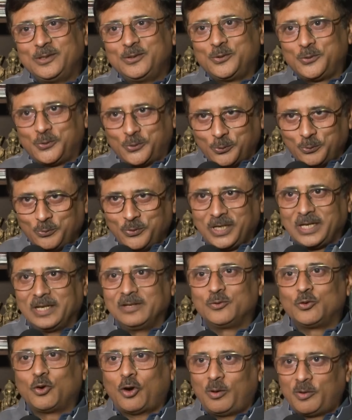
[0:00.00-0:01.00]
So we
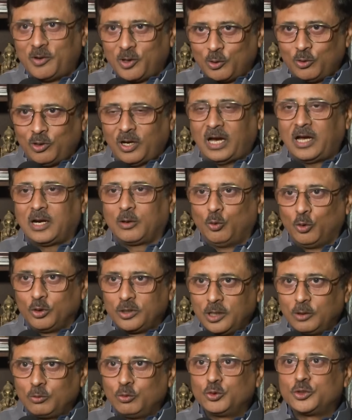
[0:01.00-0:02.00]
can draw our own
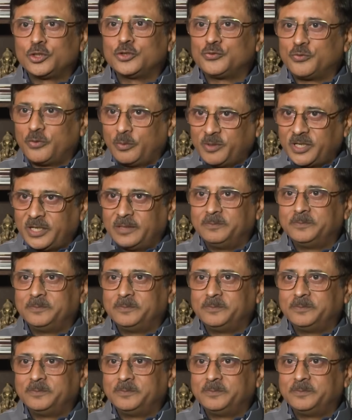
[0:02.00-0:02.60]
conclusions from there.